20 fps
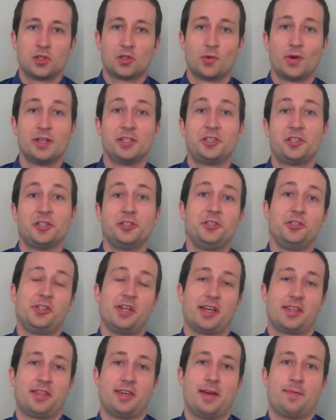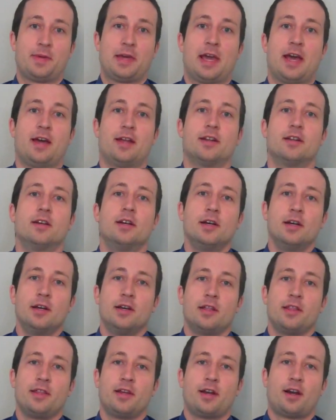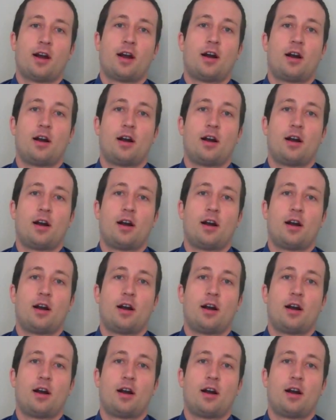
So when should you take the MCAT? There